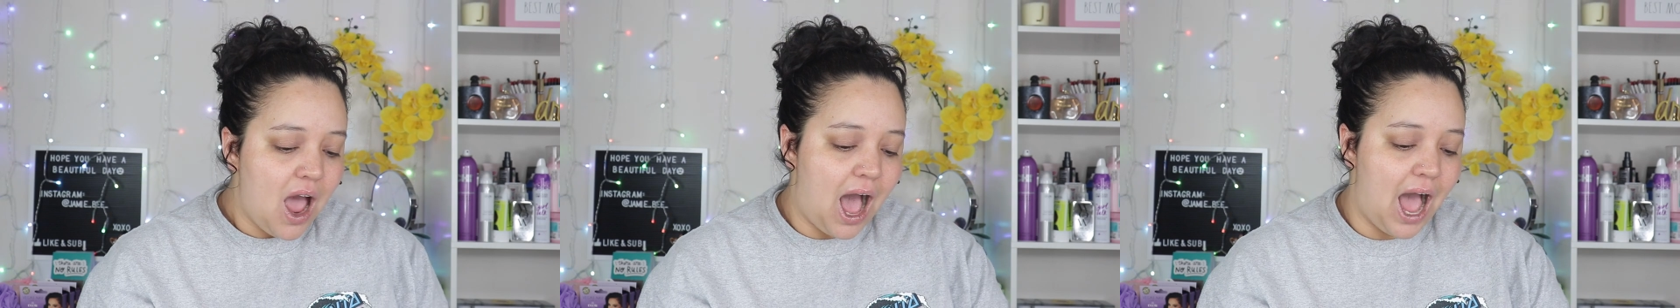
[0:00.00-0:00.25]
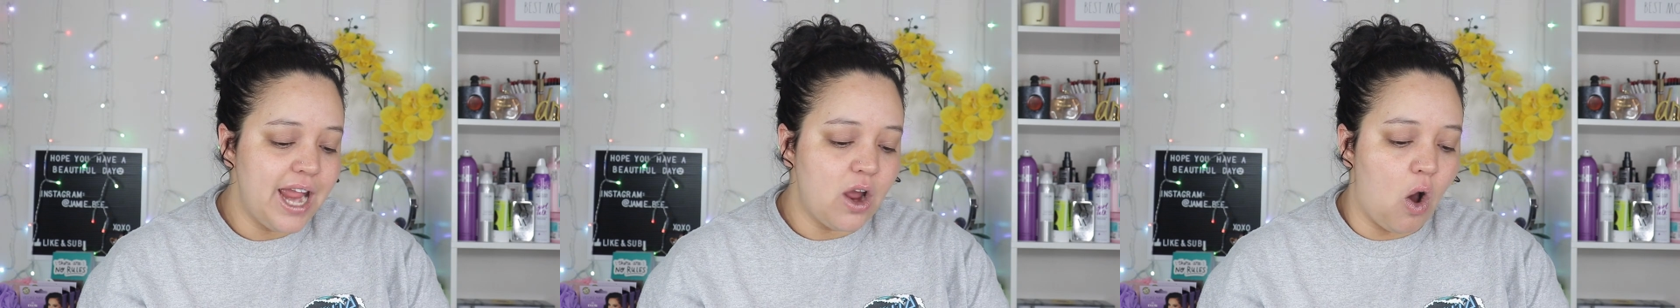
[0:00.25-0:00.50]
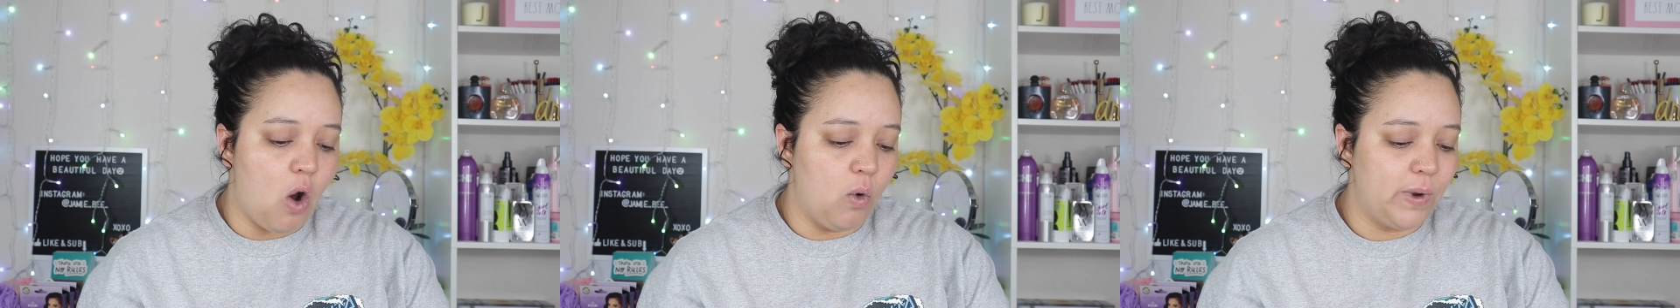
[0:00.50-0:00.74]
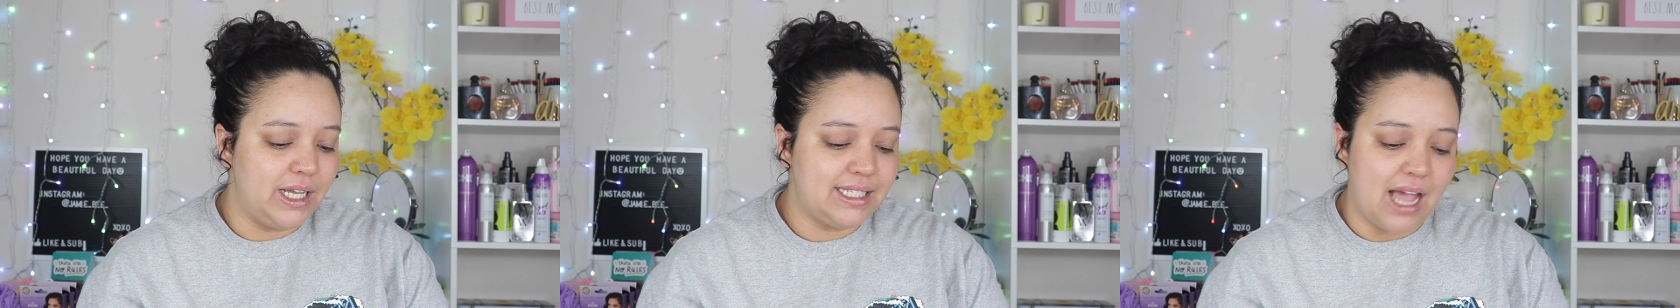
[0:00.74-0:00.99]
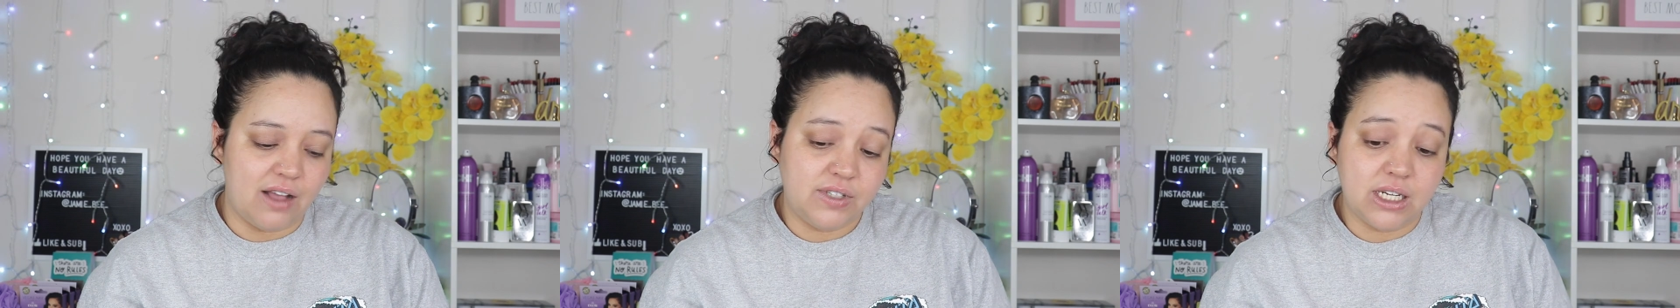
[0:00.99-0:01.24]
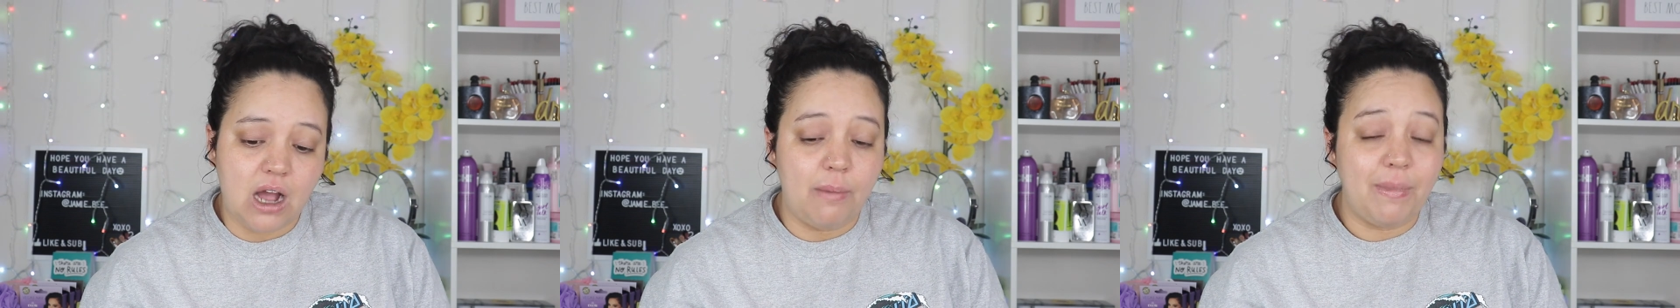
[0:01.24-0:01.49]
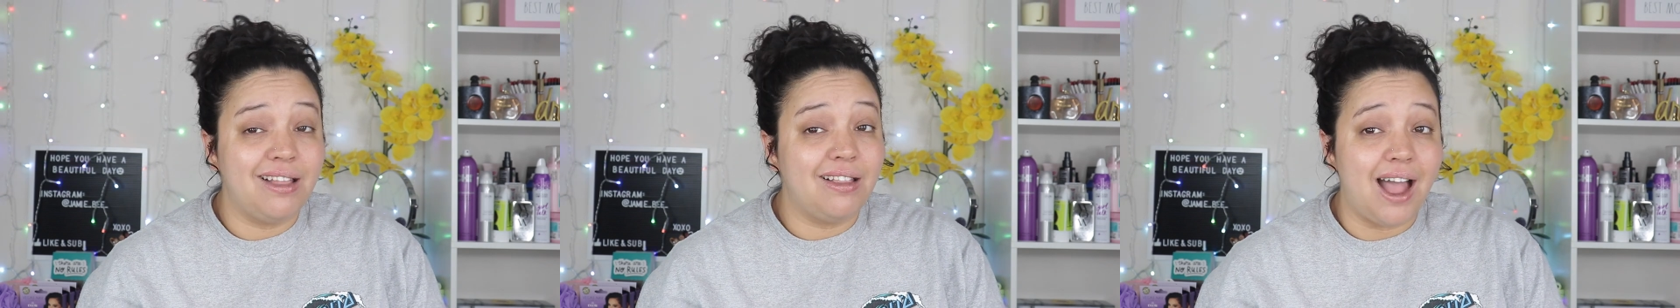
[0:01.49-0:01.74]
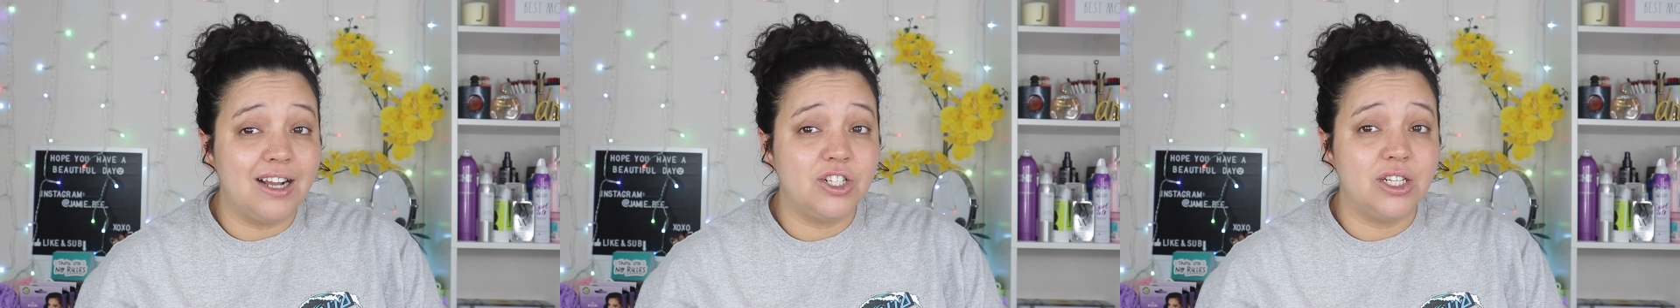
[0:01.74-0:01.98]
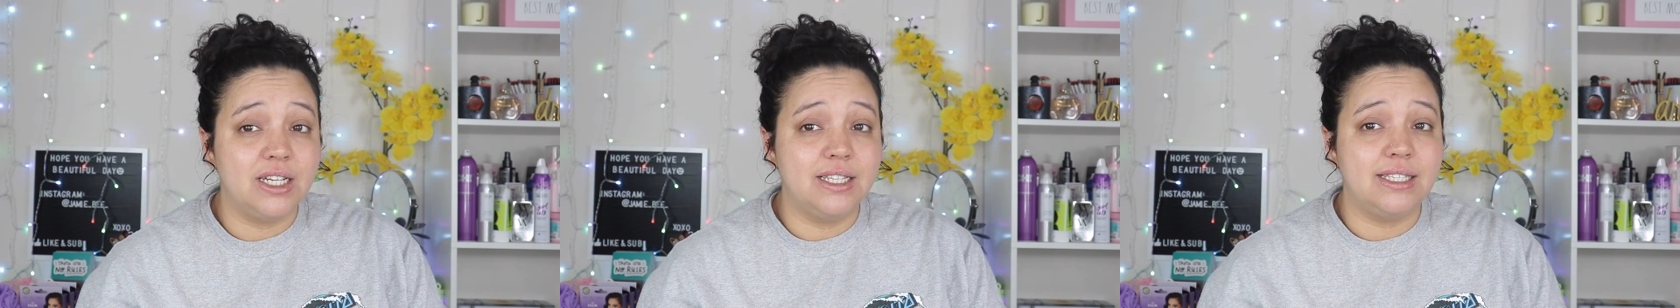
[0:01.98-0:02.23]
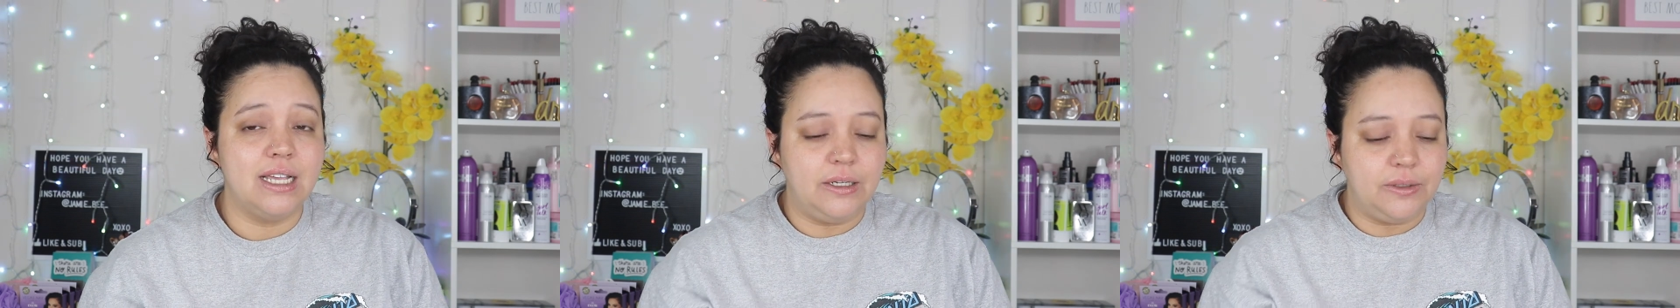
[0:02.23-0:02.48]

I always have to cut my lashes.